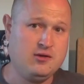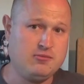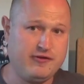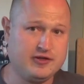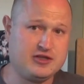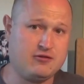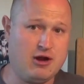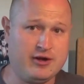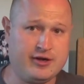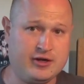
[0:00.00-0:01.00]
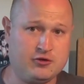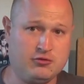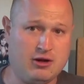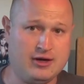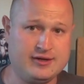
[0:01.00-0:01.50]
But if you stick around the end
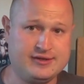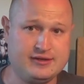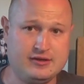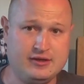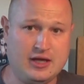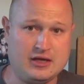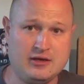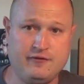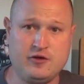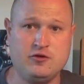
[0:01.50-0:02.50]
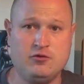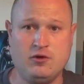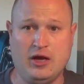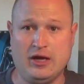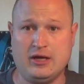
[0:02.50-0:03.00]
credits, they give
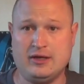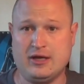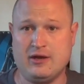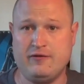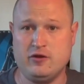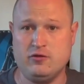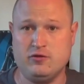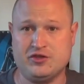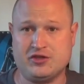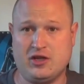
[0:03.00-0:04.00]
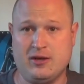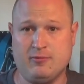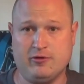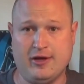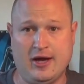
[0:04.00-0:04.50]
you a
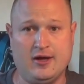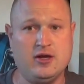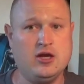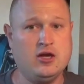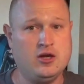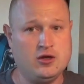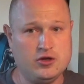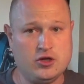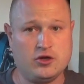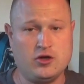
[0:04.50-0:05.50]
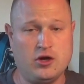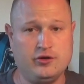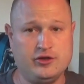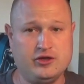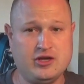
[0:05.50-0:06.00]
disclaimer that you can go
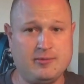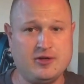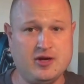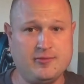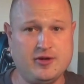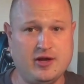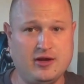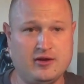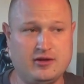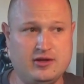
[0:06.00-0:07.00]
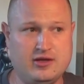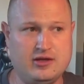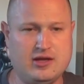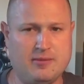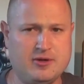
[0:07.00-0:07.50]
to the
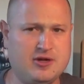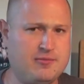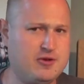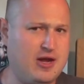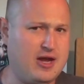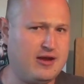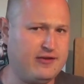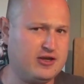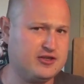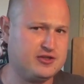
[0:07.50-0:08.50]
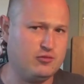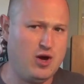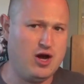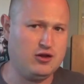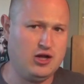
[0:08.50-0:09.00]
WWA, I think it's the
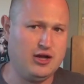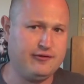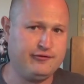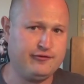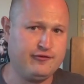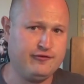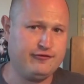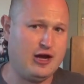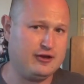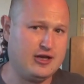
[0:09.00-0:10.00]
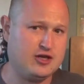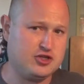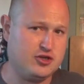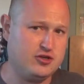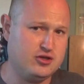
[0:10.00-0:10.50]

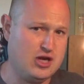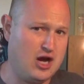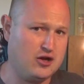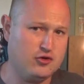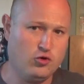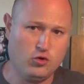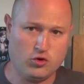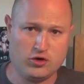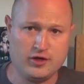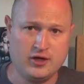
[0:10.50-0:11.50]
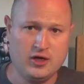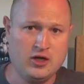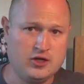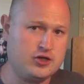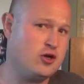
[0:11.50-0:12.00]
wildlifefoundation.org. You
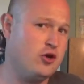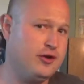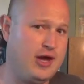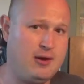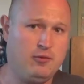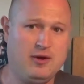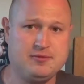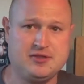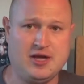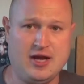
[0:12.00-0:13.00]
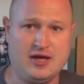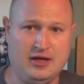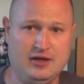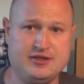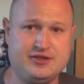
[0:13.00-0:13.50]
can go to that website
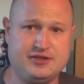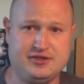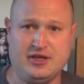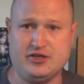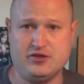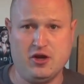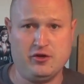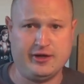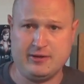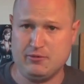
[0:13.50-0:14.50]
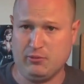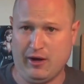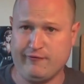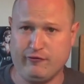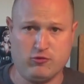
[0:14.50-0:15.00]
and it's just let you know to keep the
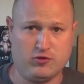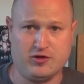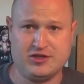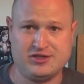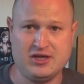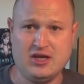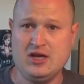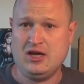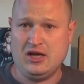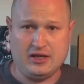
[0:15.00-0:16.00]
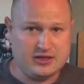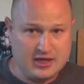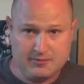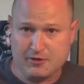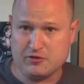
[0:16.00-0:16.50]
rainforest and to
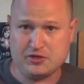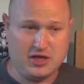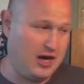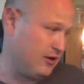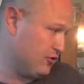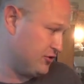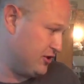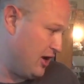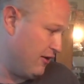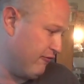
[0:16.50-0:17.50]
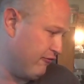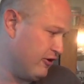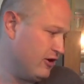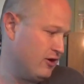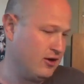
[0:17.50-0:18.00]
keep those tigers safe
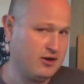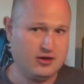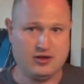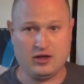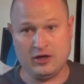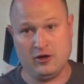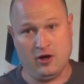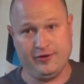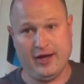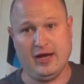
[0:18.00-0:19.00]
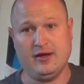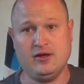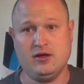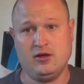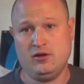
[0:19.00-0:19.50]
and all that.
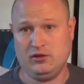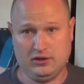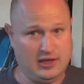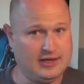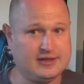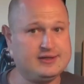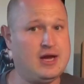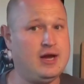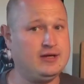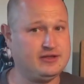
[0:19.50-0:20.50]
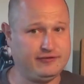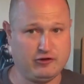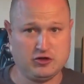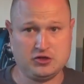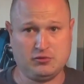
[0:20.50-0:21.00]
Like I said, it's
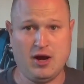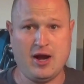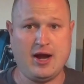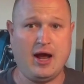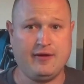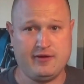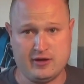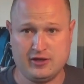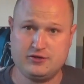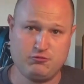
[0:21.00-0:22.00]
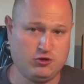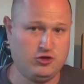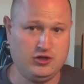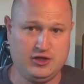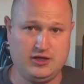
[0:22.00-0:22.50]
first rate. I think it's
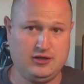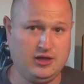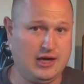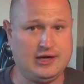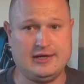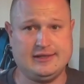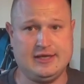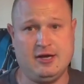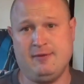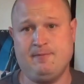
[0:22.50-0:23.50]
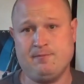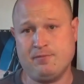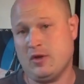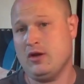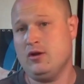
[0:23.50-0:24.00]
really, like I said,
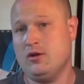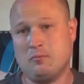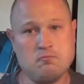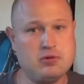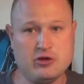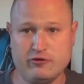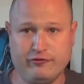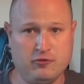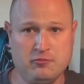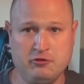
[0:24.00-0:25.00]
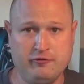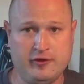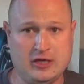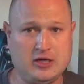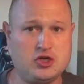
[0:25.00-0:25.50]
beautiful
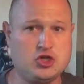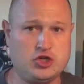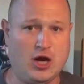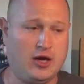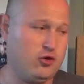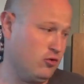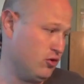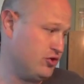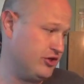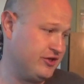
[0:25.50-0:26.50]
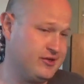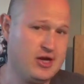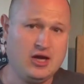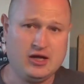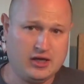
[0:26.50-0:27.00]
movie, shot gorgeous.
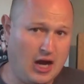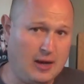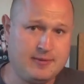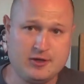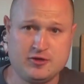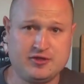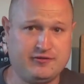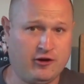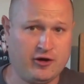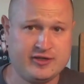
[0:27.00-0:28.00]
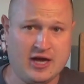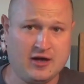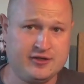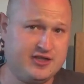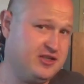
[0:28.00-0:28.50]
Guy Pearce is very talented.